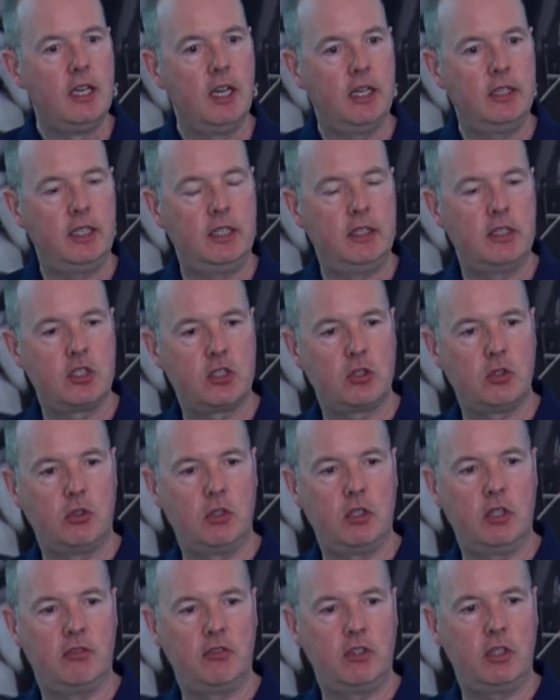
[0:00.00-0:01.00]
and then the
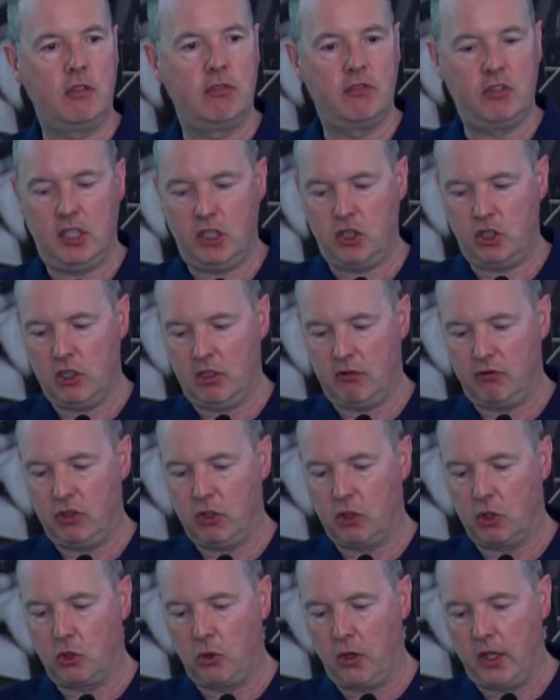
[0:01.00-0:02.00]
story of the invasion of
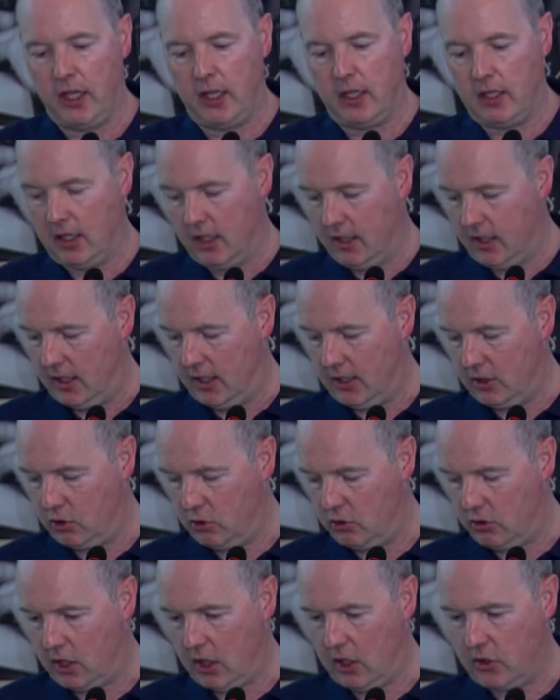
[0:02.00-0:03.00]
Ukraine in
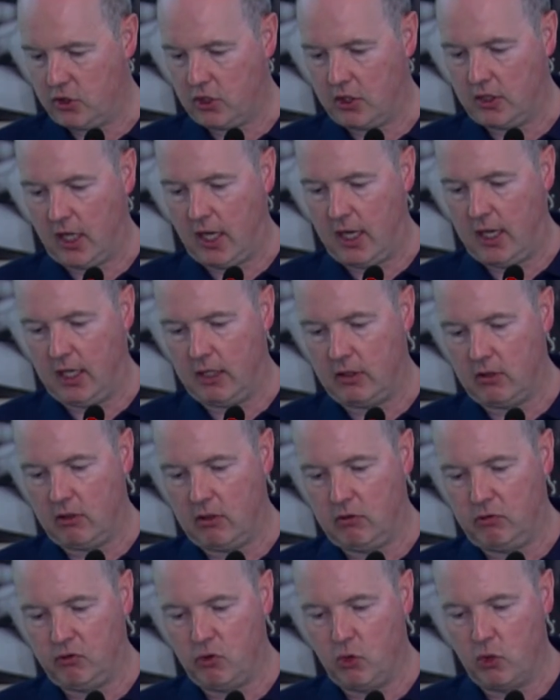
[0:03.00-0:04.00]

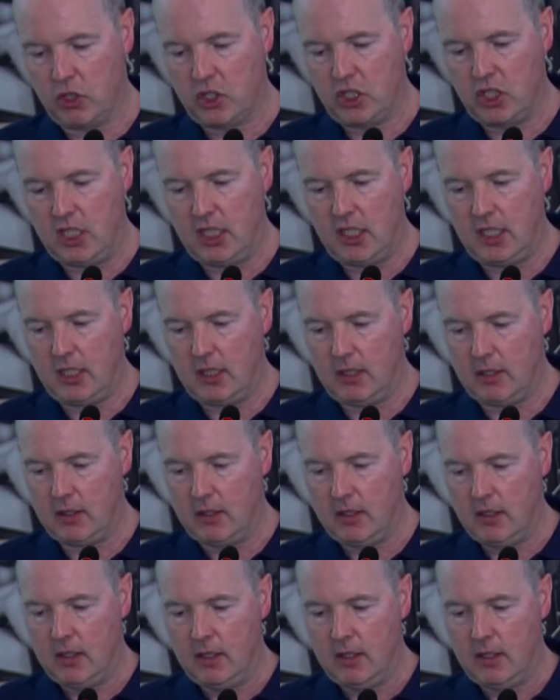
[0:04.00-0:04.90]
2014.